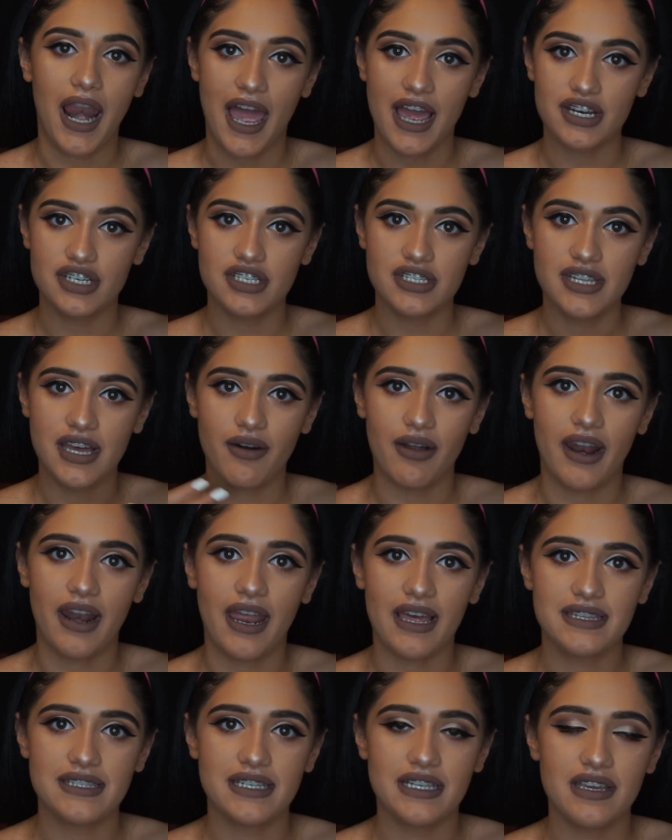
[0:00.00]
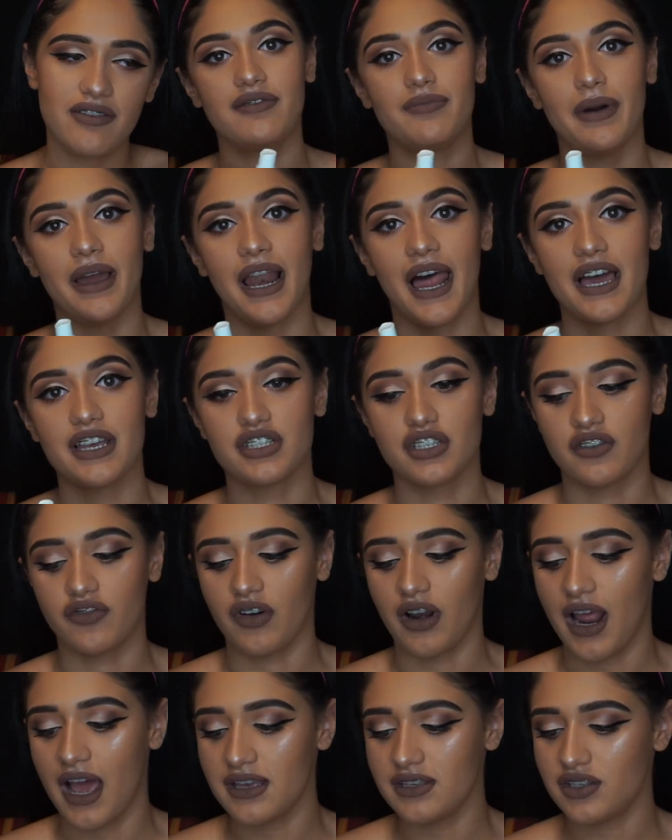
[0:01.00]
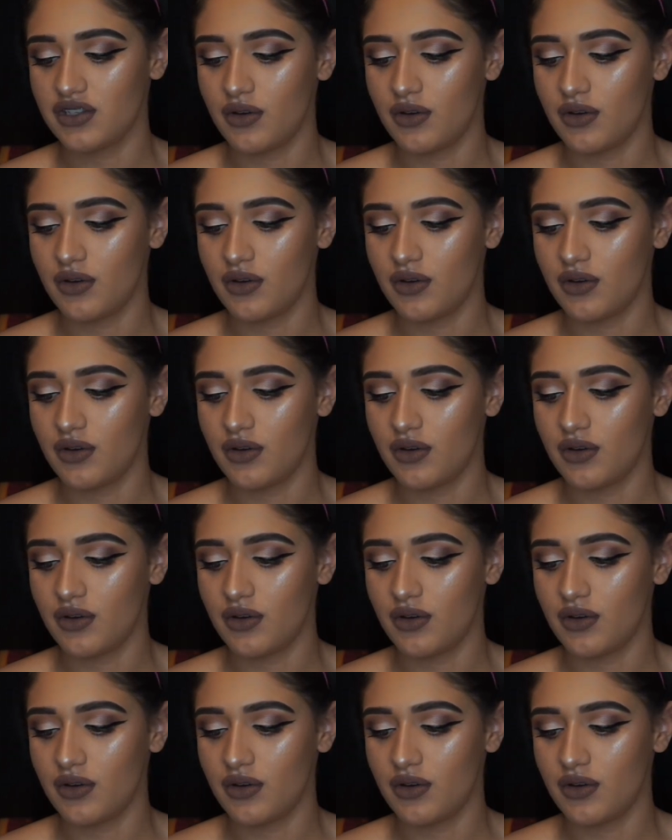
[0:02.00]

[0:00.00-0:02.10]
lashes now, and I like to leave my lashes for last.